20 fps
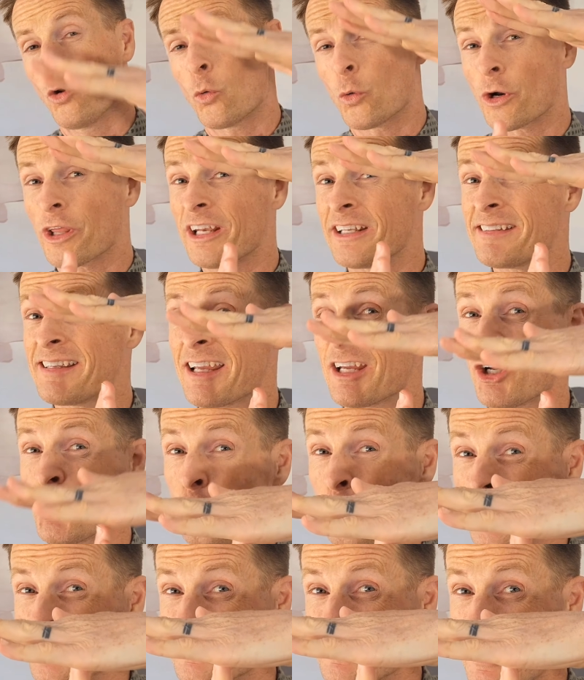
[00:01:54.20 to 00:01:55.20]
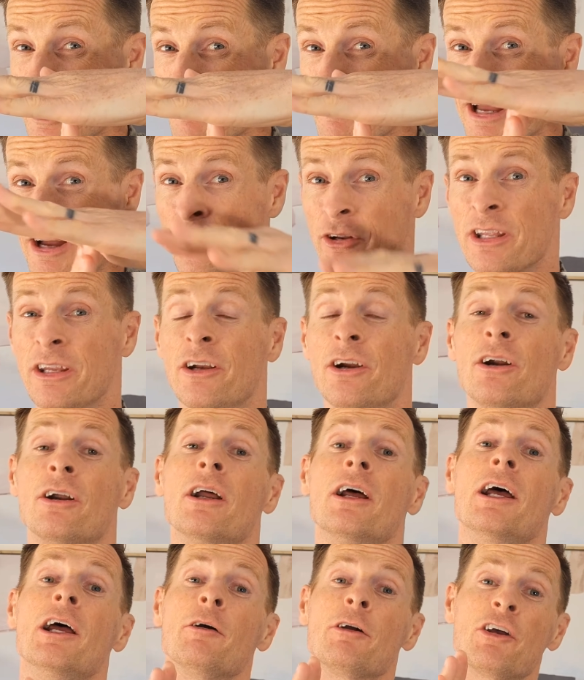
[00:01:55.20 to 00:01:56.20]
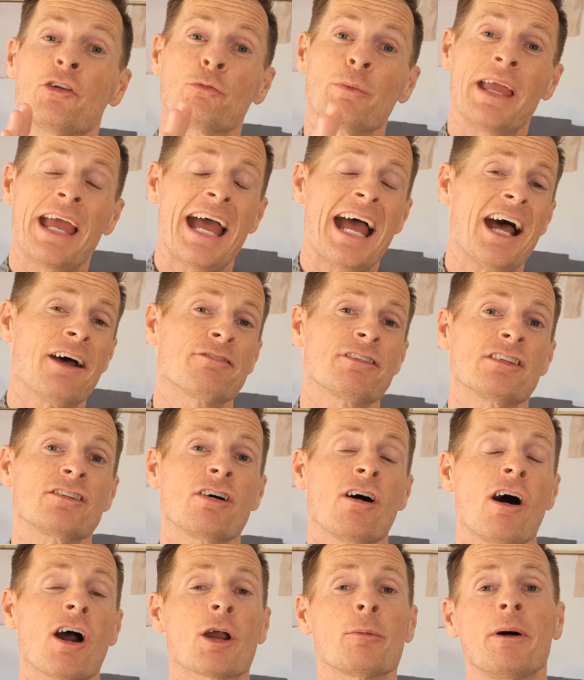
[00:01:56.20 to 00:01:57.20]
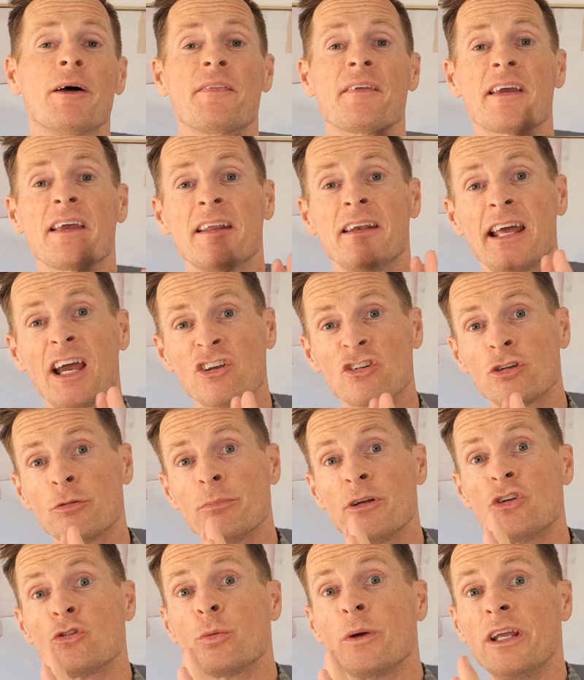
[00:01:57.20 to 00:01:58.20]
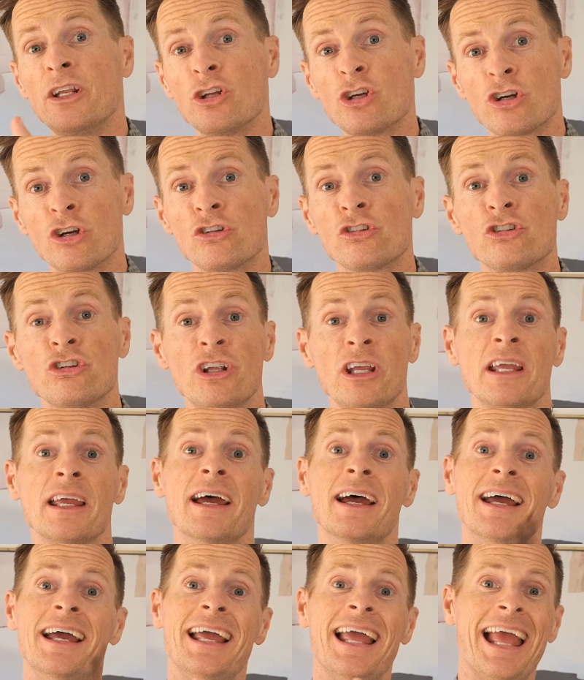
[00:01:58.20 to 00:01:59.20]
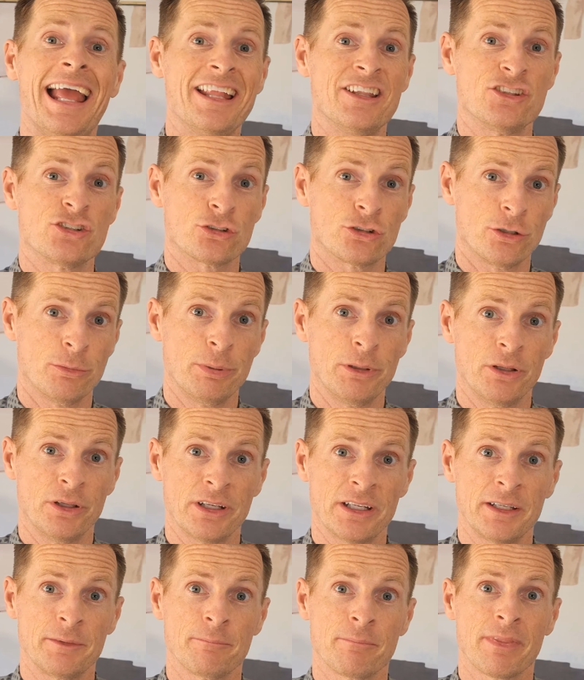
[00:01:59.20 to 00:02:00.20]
We're going to take a quick time out here because we have to talk about the connection between cushioning and durability.